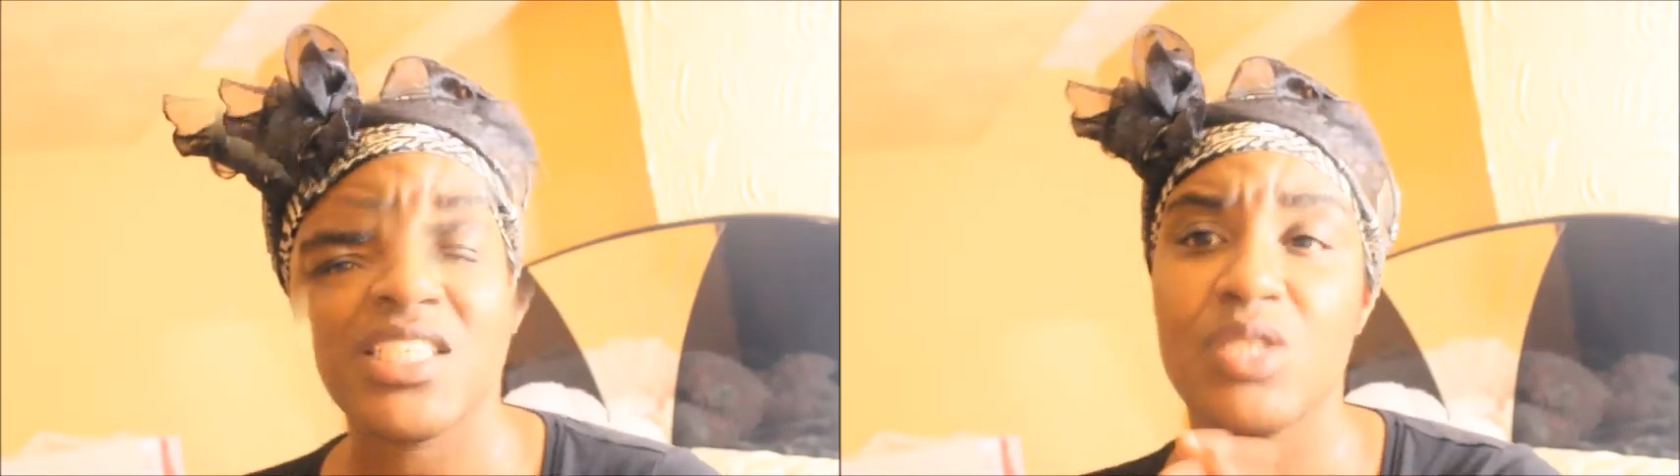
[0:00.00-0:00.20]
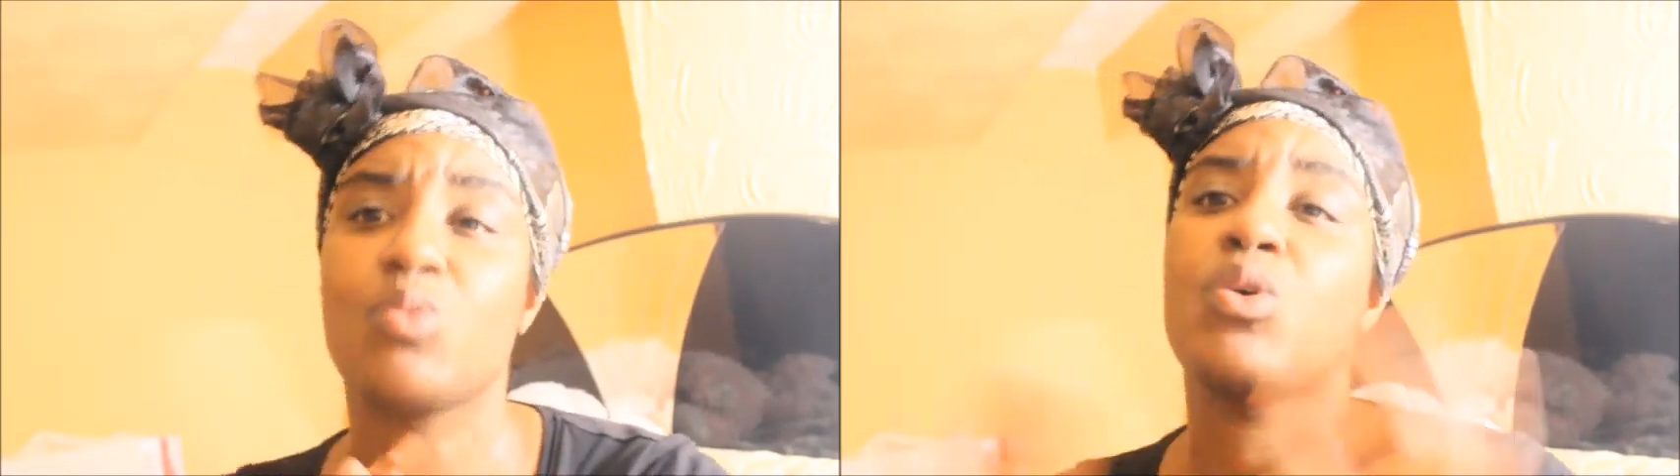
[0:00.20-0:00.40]

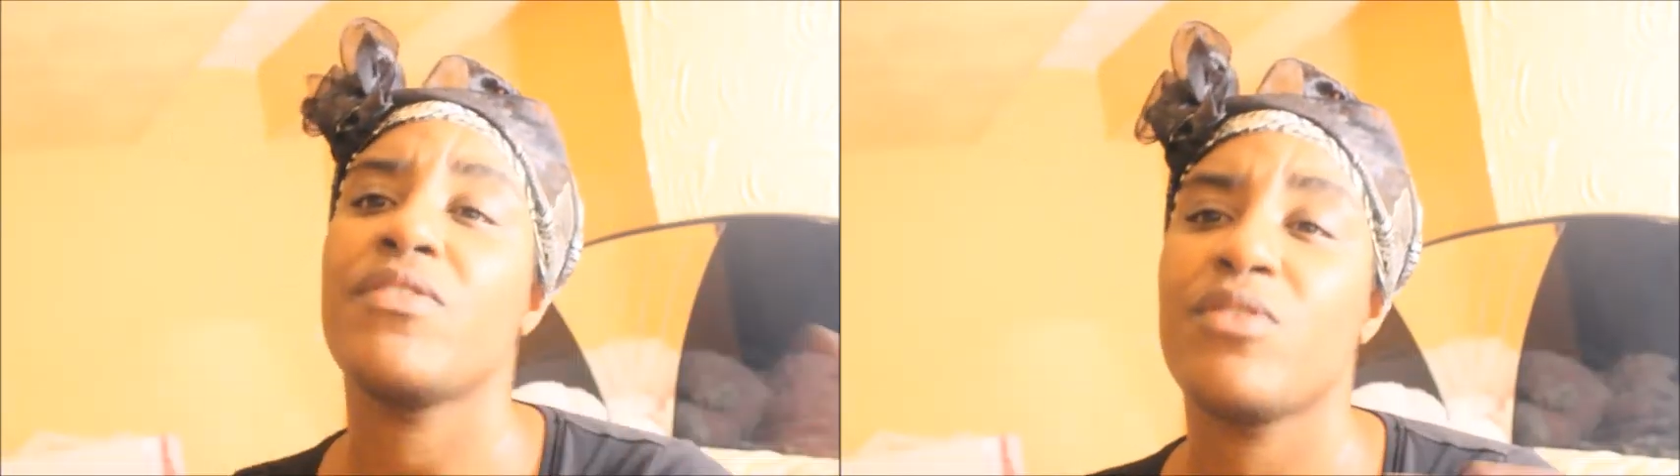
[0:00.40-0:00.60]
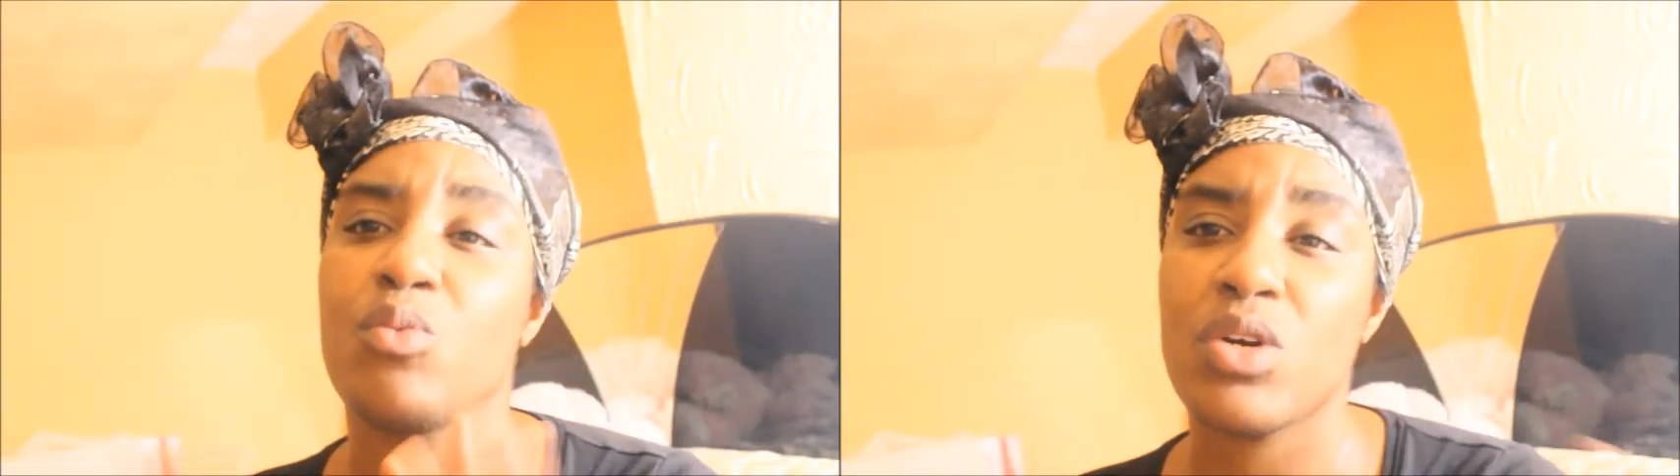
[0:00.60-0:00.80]
meals. One
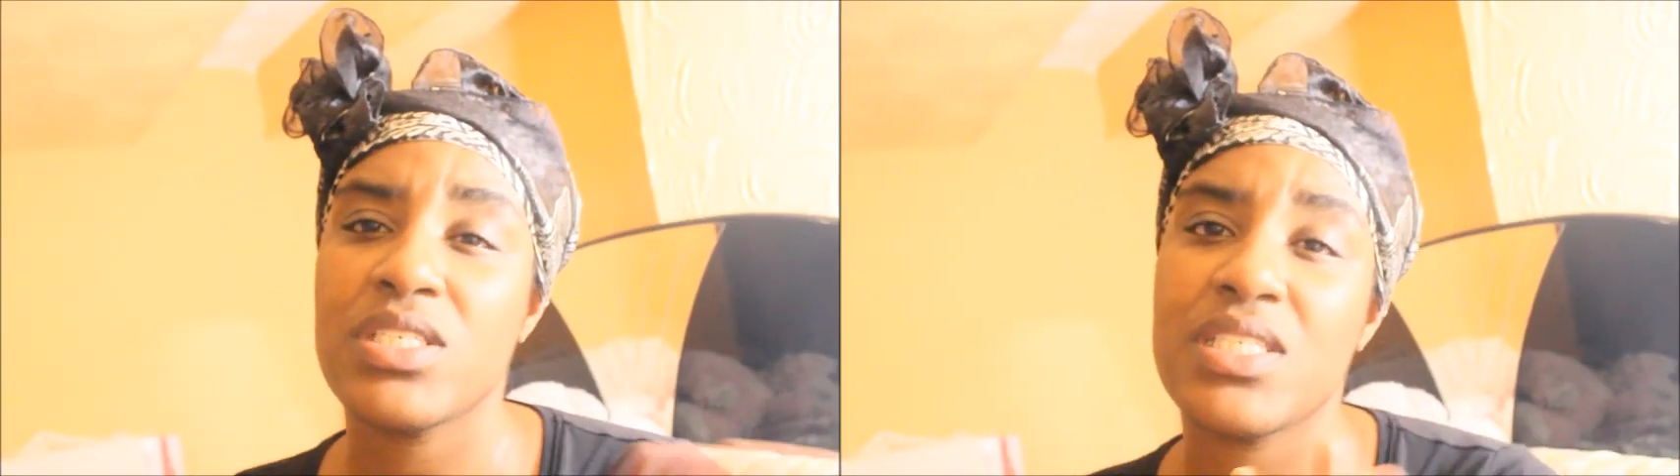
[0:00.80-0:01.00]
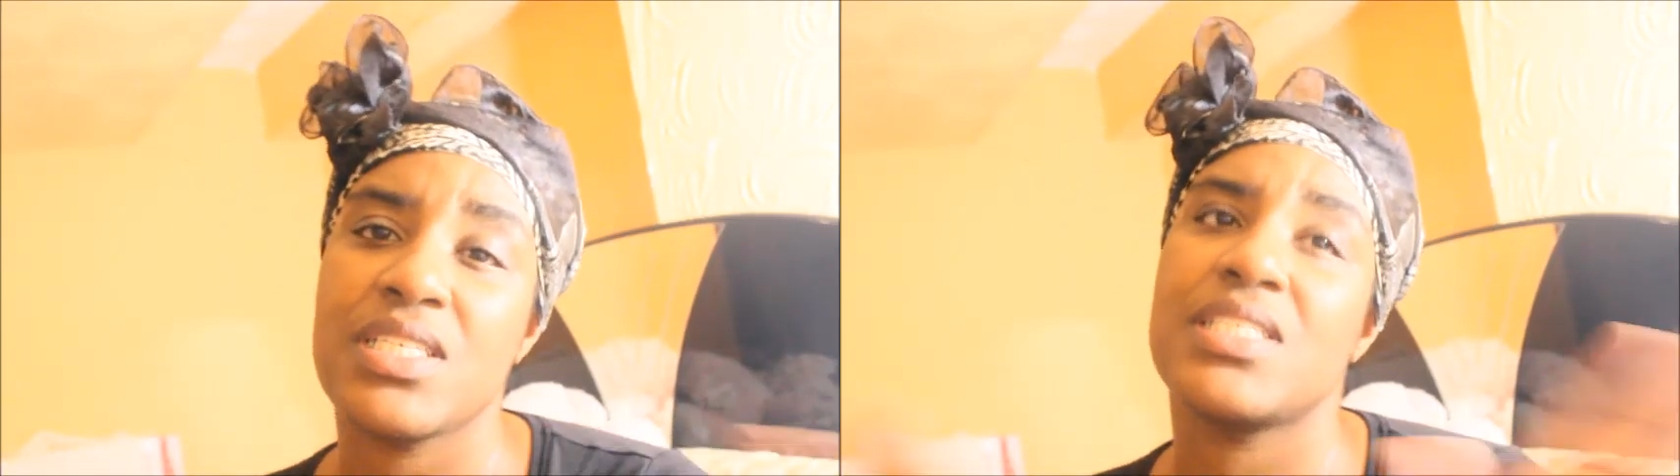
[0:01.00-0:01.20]
of the
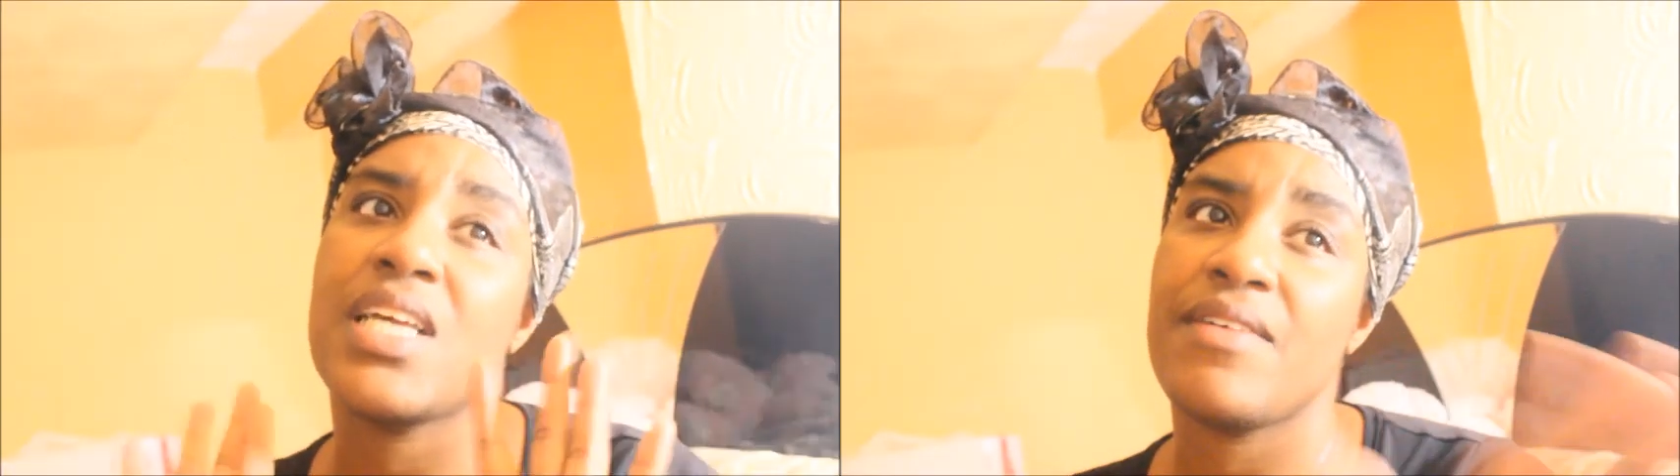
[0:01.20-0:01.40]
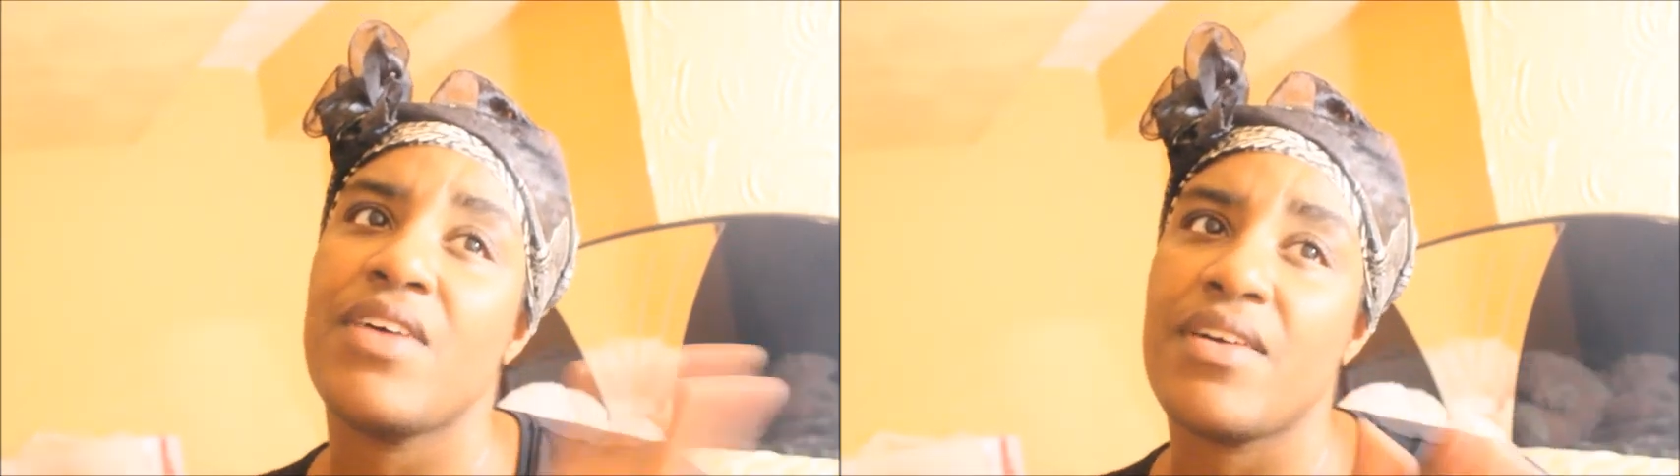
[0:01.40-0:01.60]
worst things
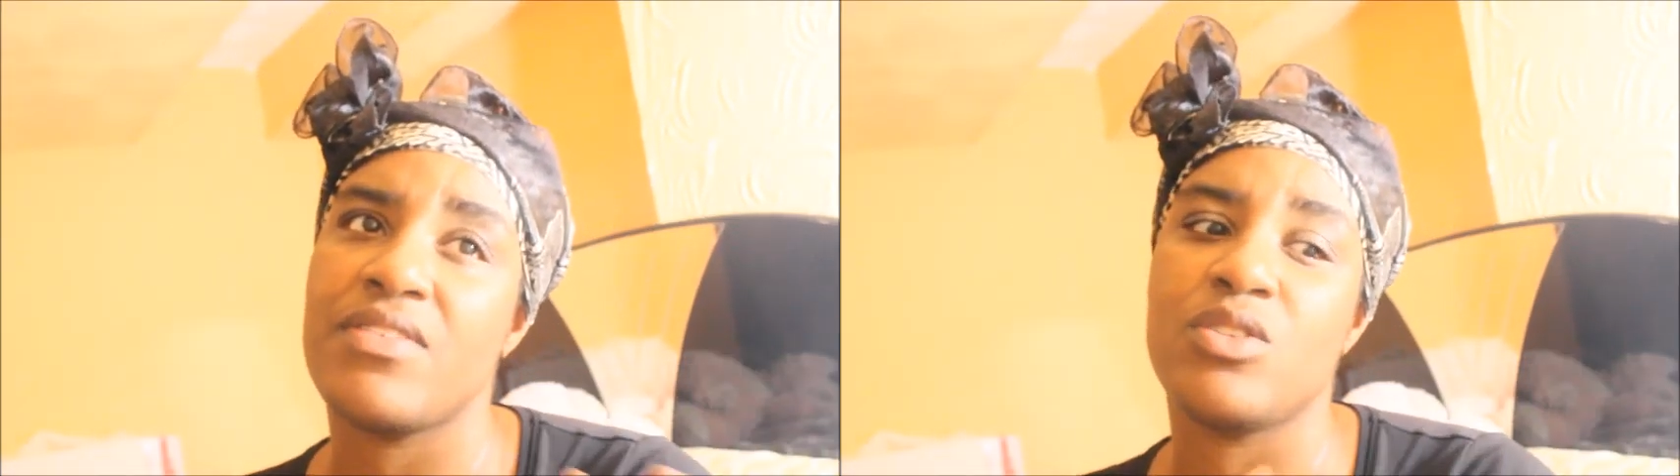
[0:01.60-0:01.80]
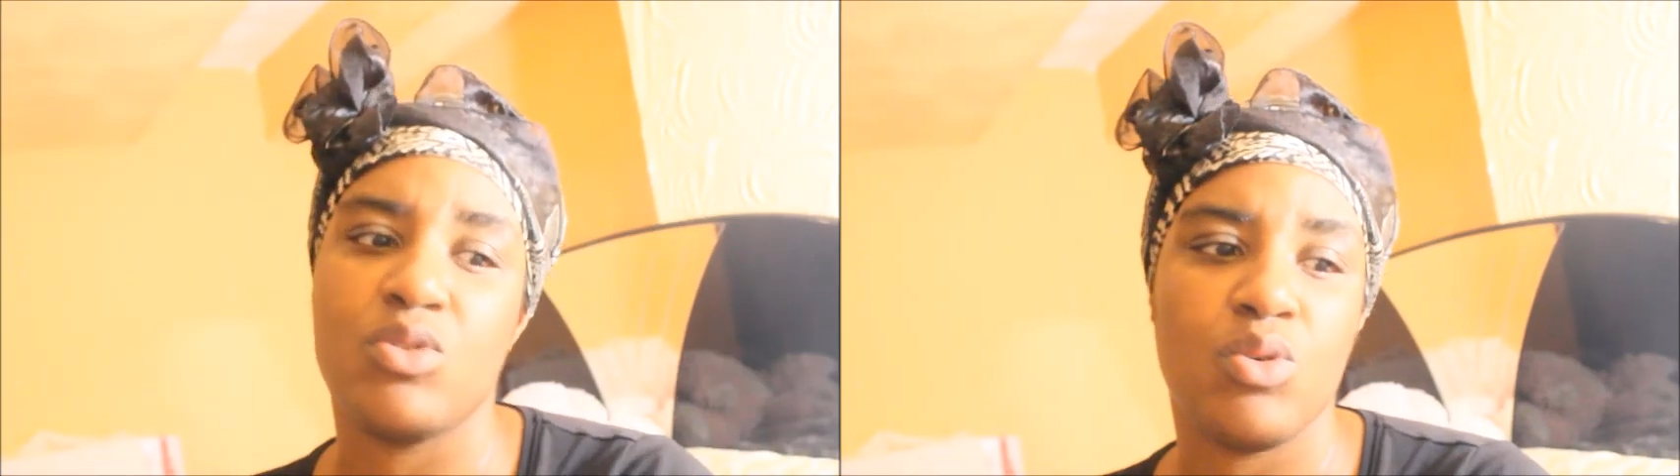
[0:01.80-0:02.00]
to
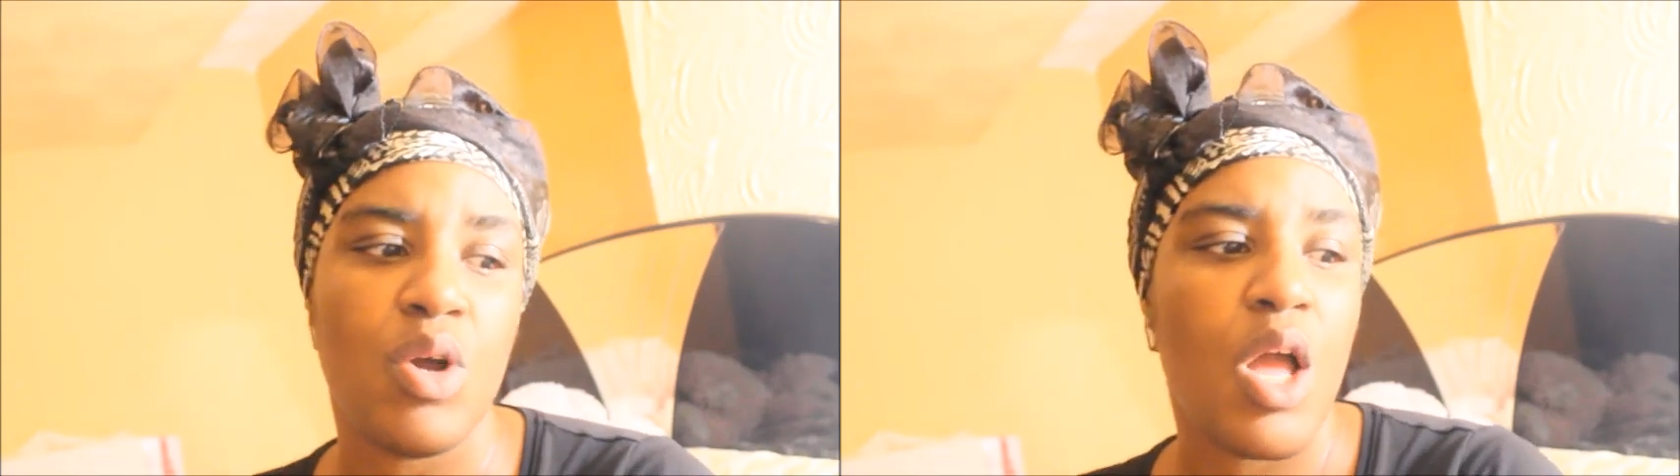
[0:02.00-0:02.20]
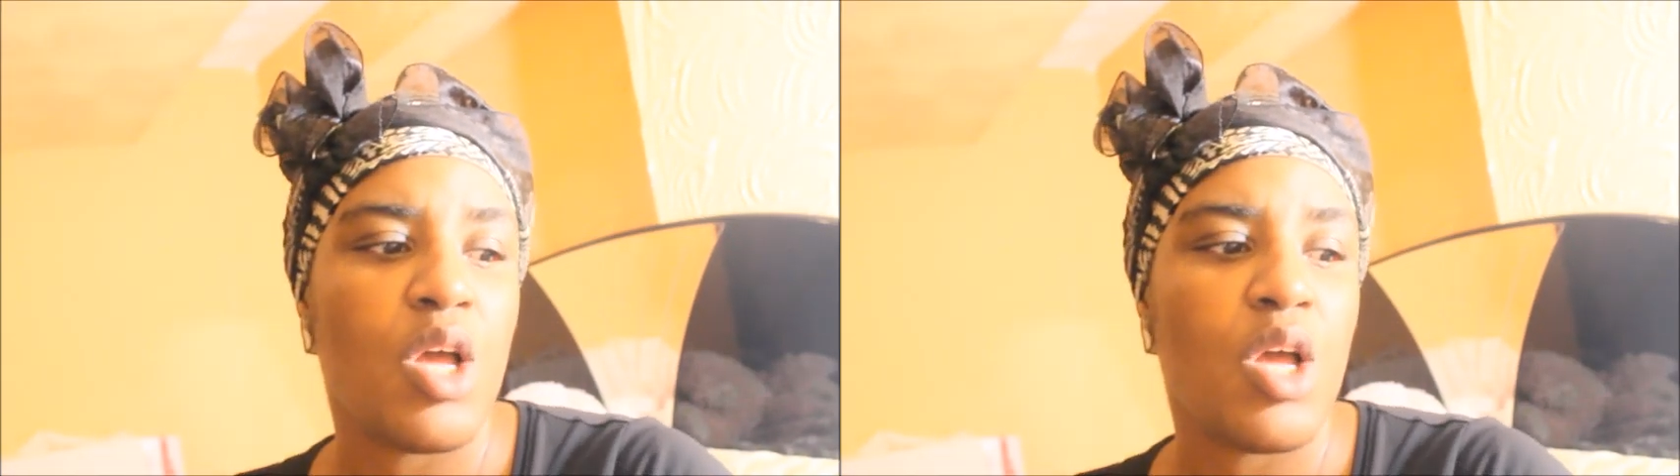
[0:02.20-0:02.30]
ever do.